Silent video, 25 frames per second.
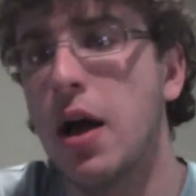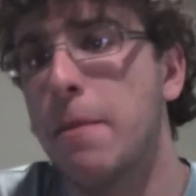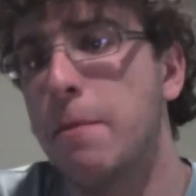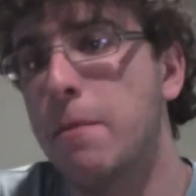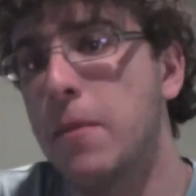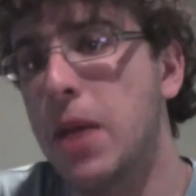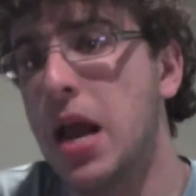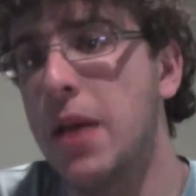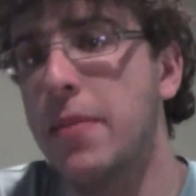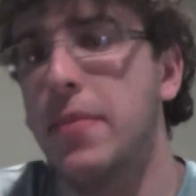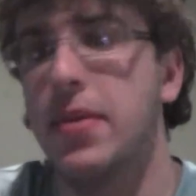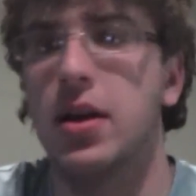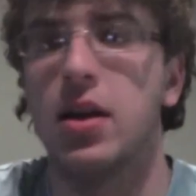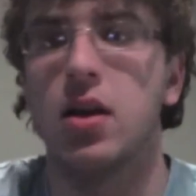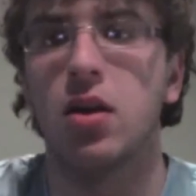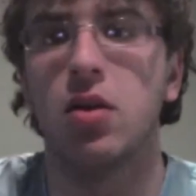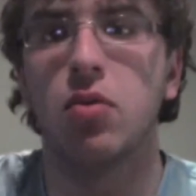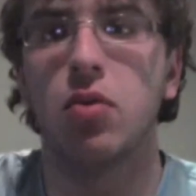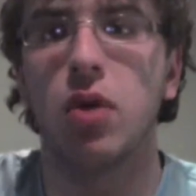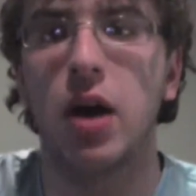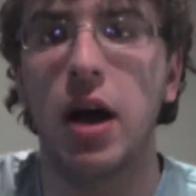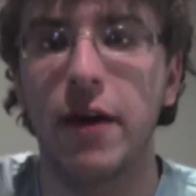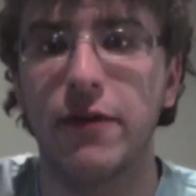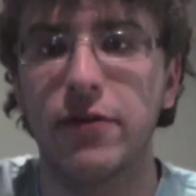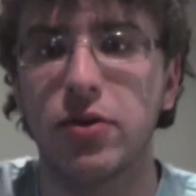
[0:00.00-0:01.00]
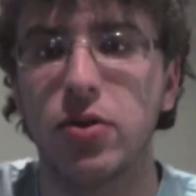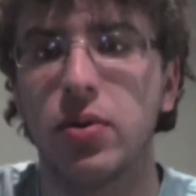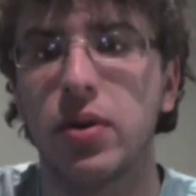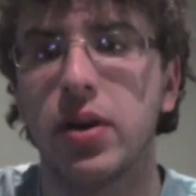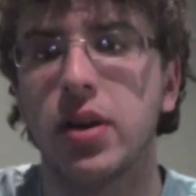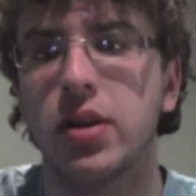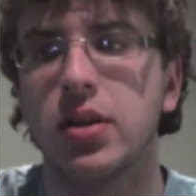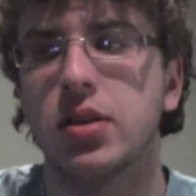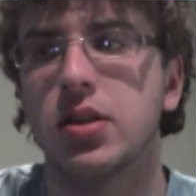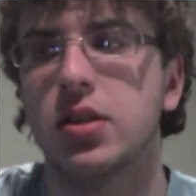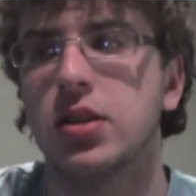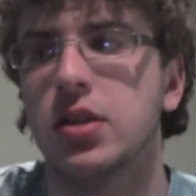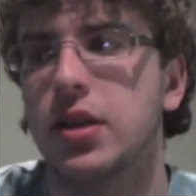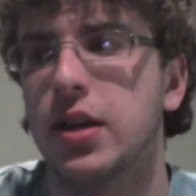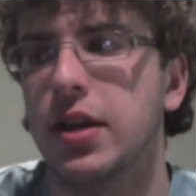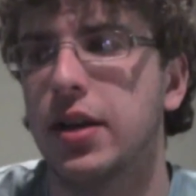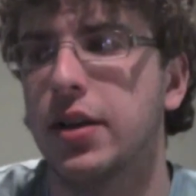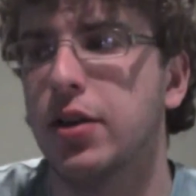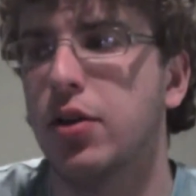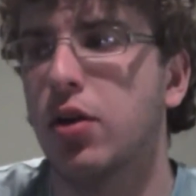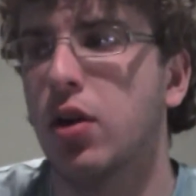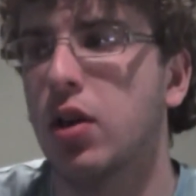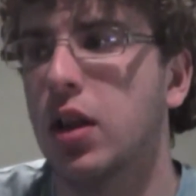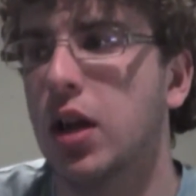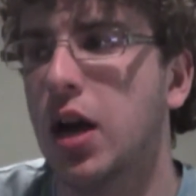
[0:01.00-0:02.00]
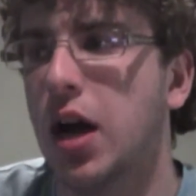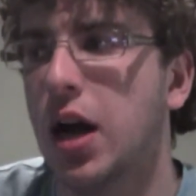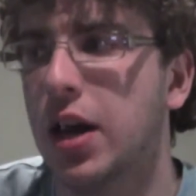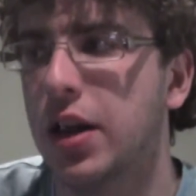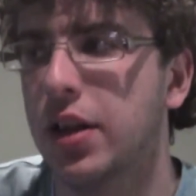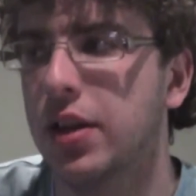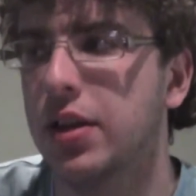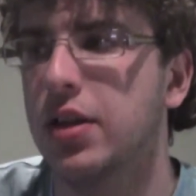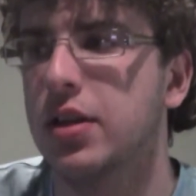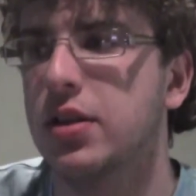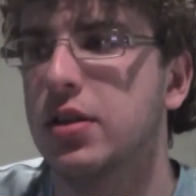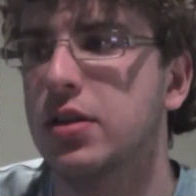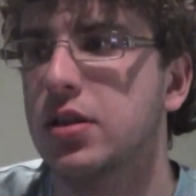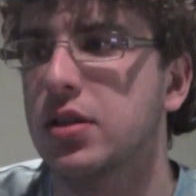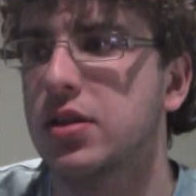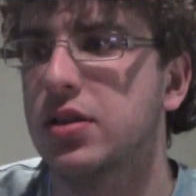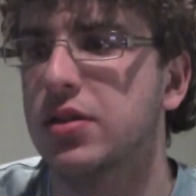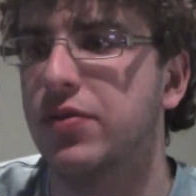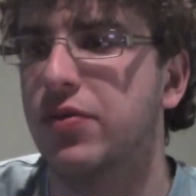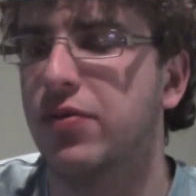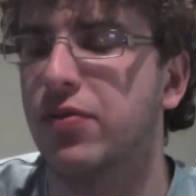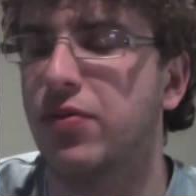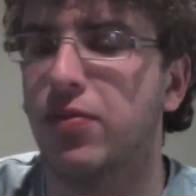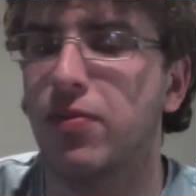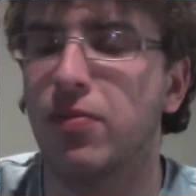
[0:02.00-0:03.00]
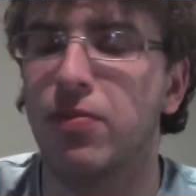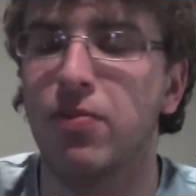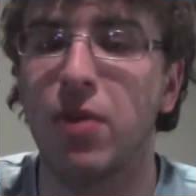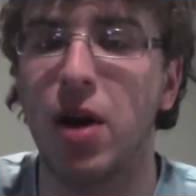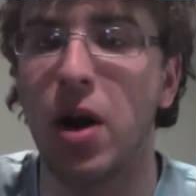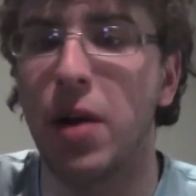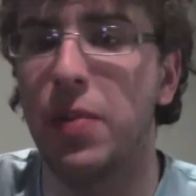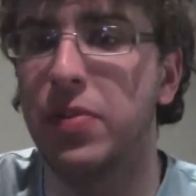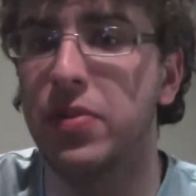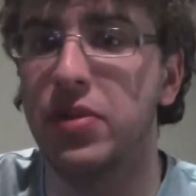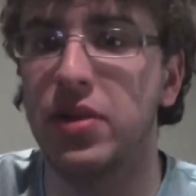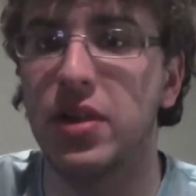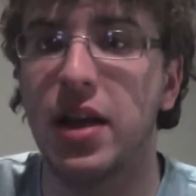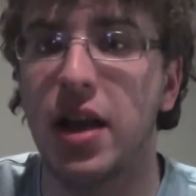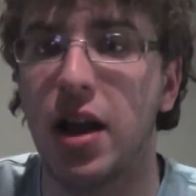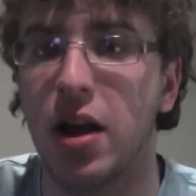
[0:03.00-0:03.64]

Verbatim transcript: Maybe. We'll have to wait and see. You know, a lot of this is up in the